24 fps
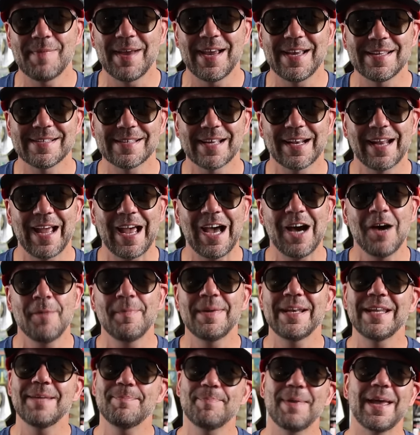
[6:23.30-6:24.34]
amazed at how
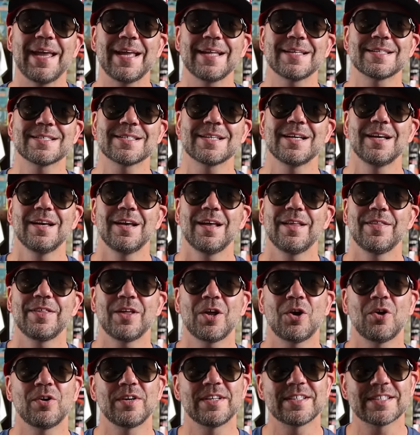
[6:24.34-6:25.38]
many baits
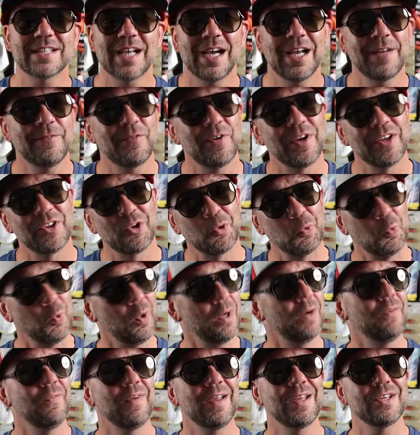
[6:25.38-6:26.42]
that are designed for either
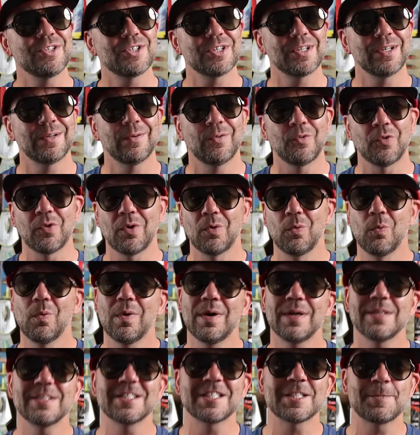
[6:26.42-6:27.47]
one region or
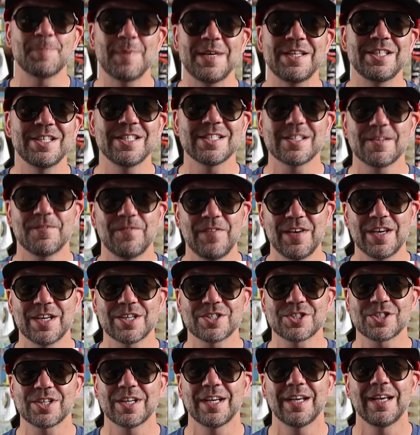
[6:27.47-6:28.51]
one species of
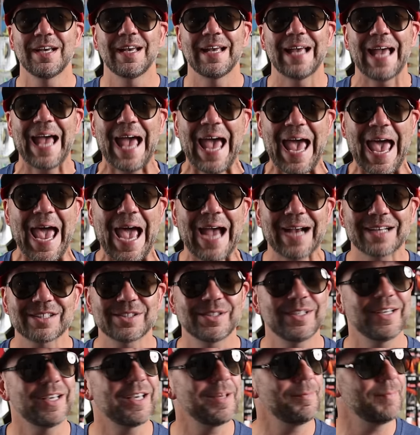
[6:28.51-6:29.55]
fish
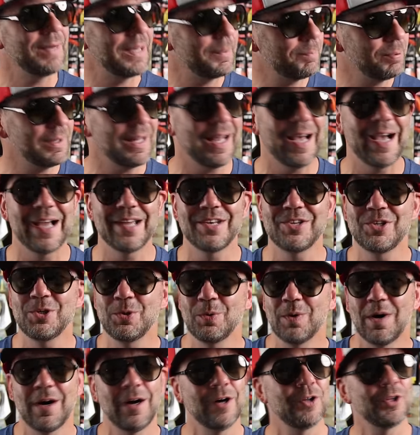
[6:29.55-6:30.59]
actually can be applied
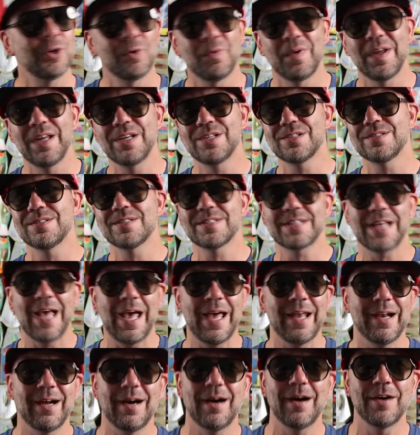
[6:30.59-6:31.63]
to other regions
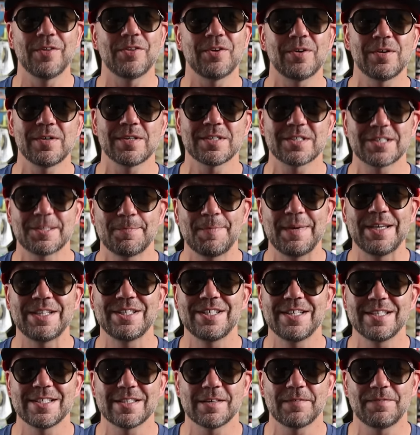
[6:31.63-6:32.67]
and other
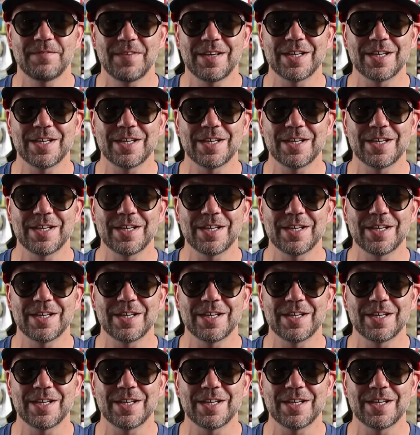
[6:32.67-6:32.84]
species of